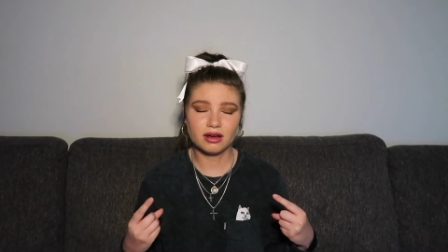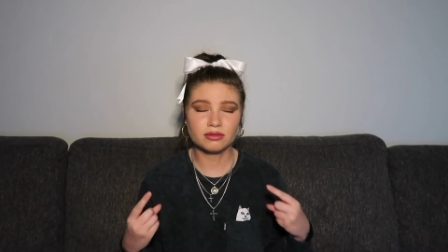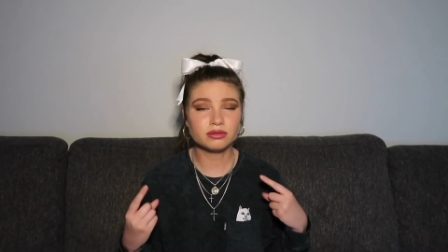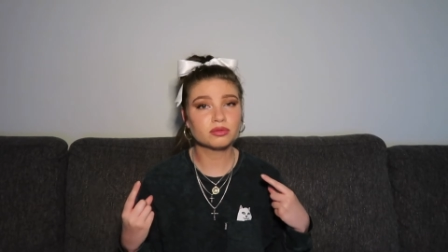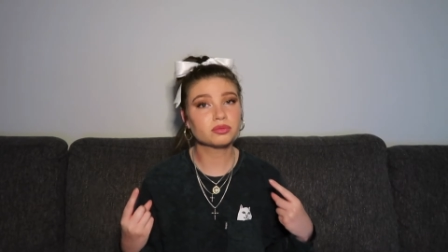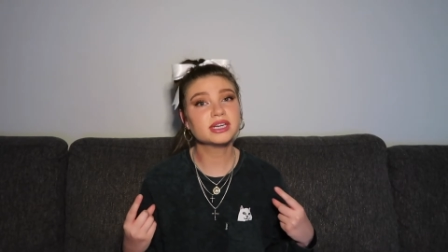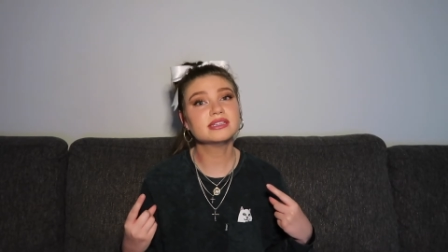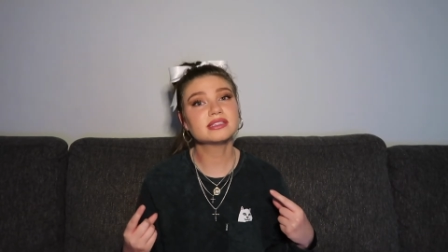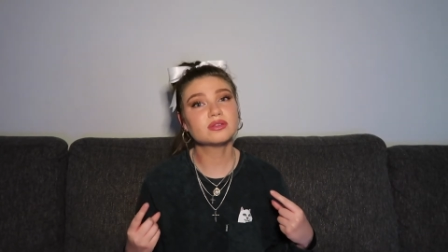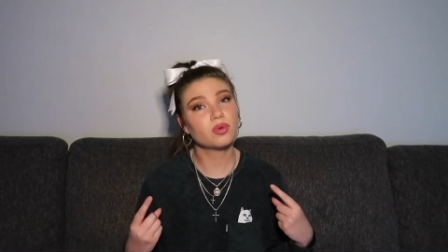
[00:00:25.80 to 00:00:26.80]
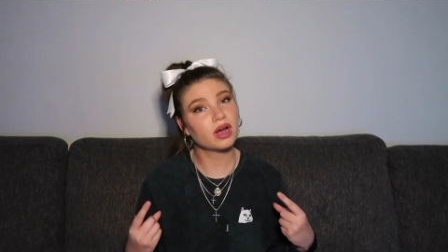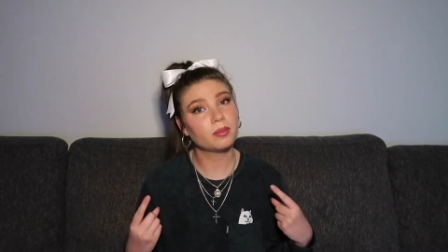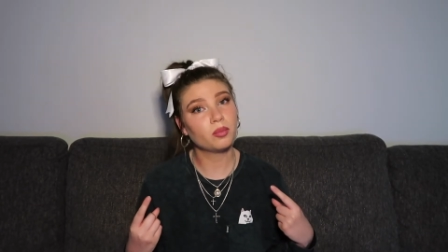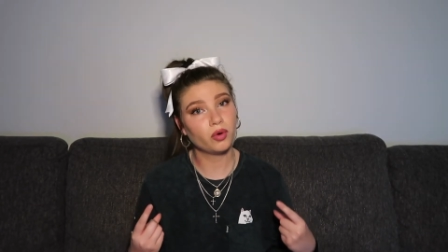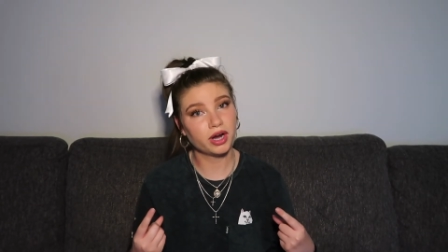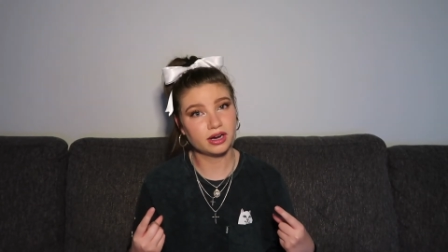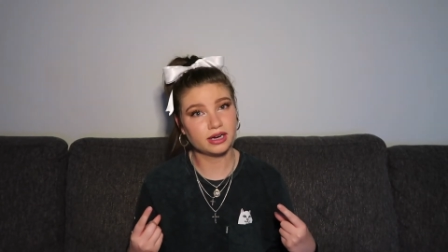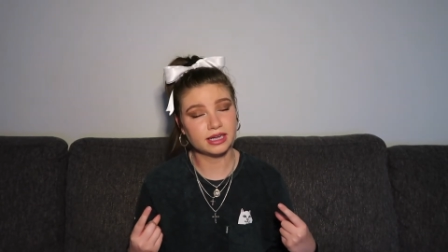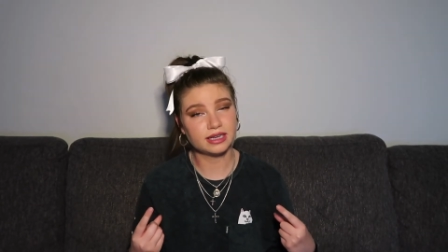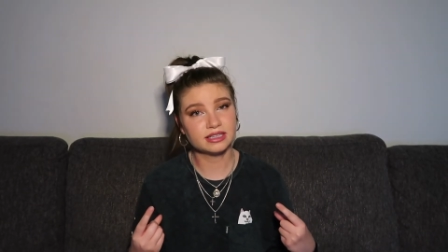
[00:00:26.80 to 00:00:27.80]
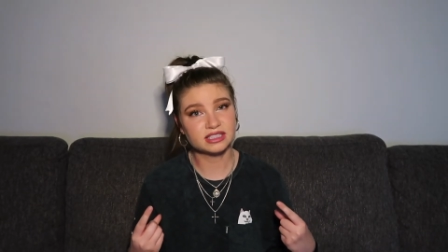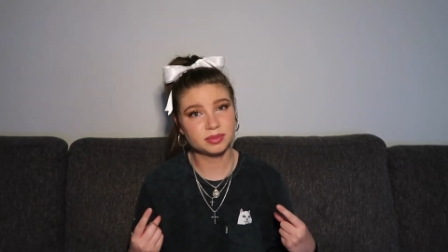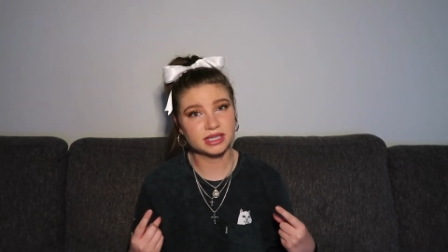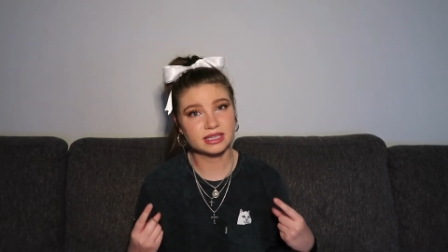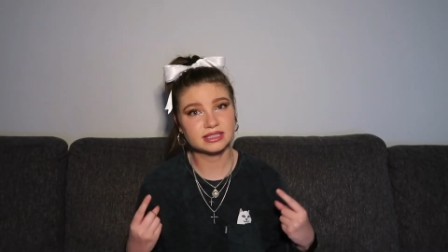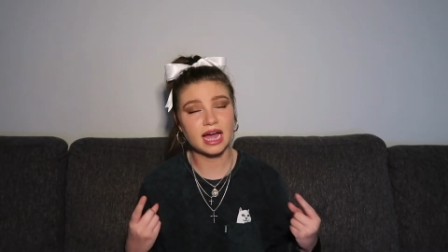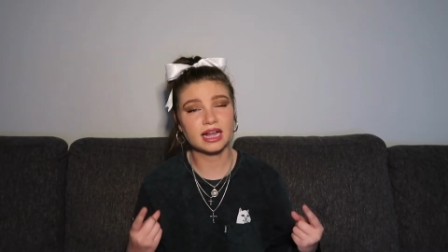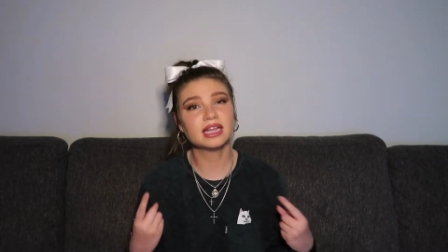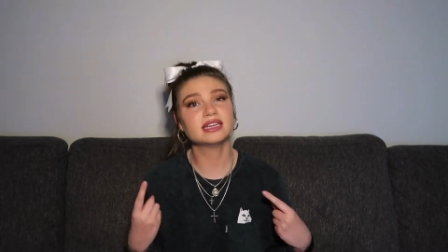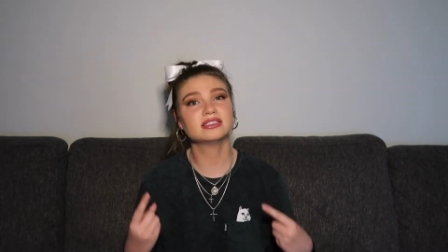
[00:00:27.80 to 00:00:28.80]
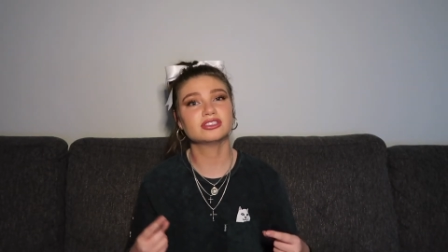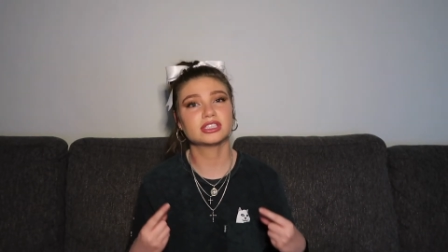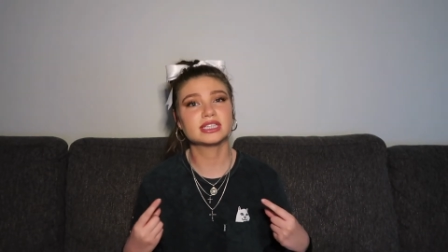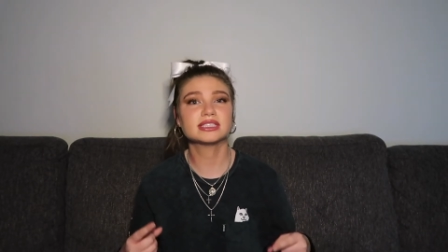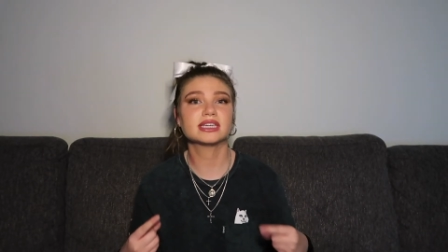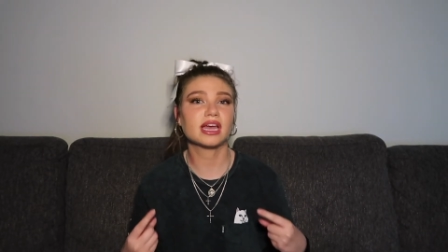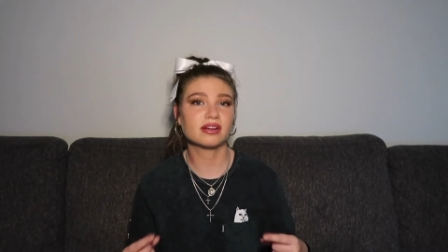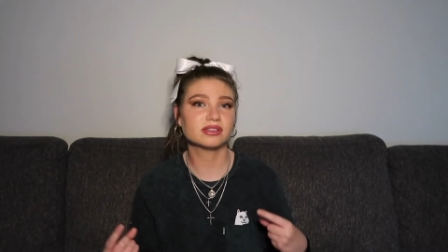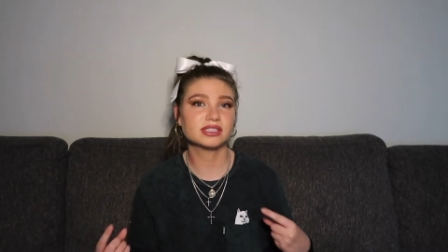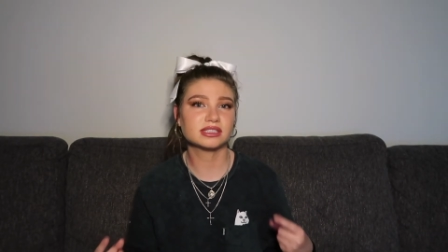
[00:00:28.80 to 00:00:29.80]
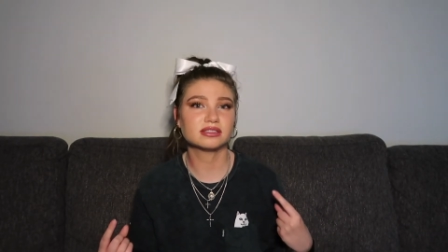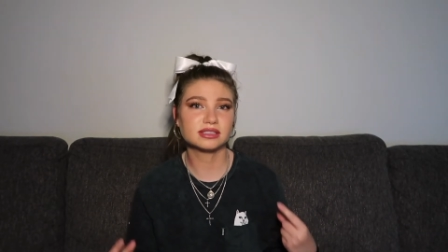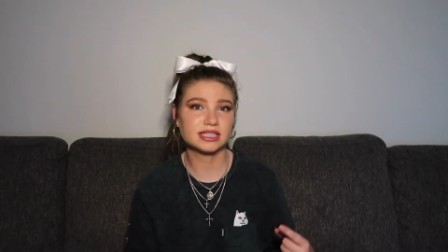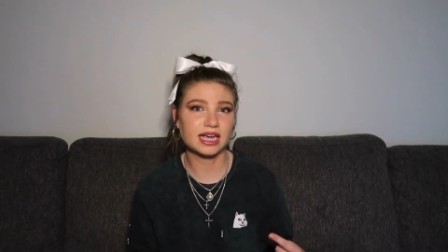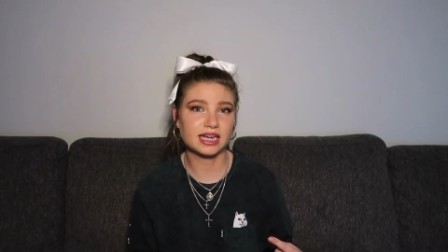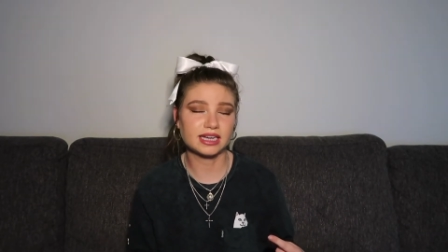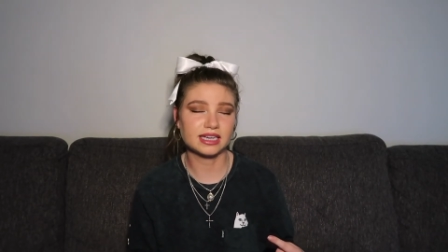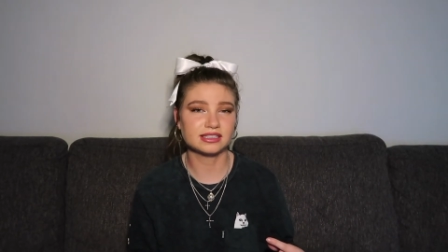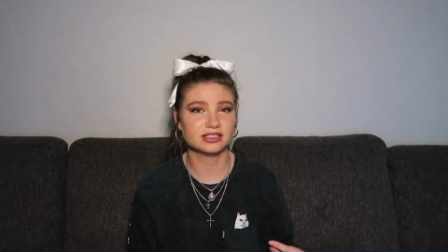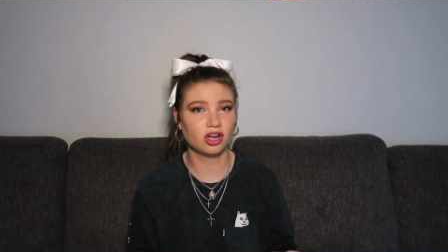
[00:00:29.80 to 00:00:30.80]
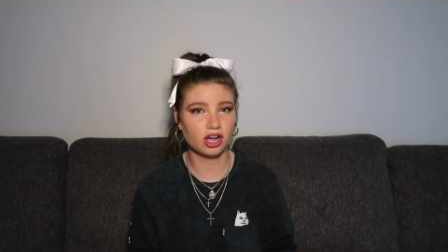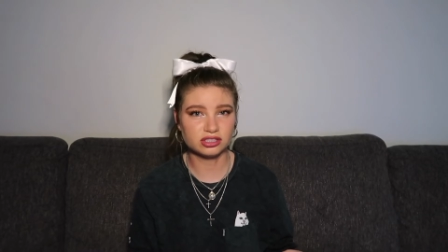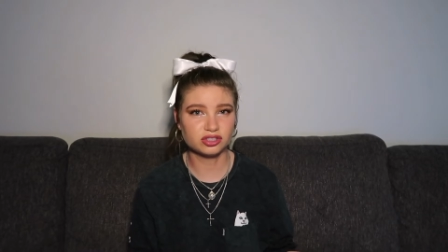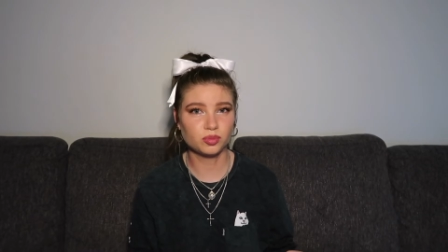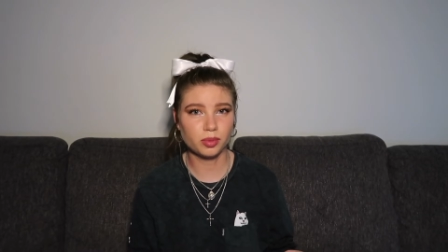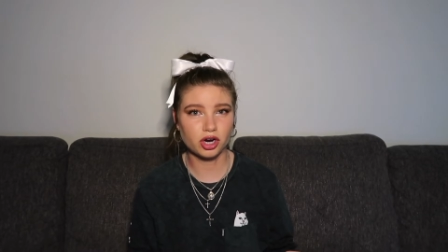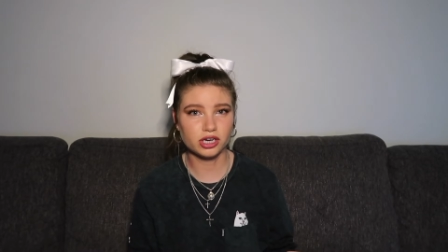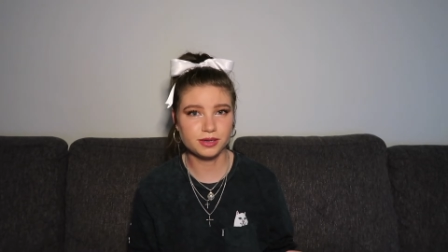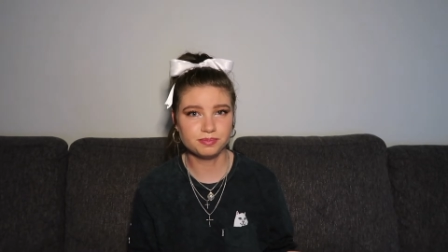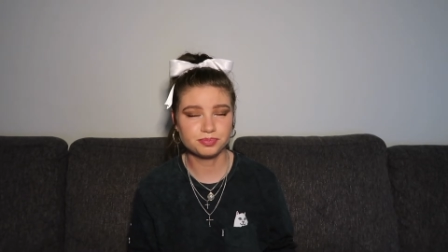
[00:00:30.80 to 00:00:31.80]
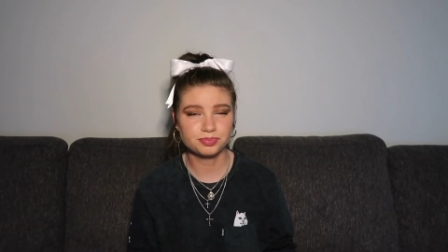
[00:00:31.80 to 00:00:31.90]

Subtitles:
the reason why I'm wearing it is because I like to dress like every single day is a costume party.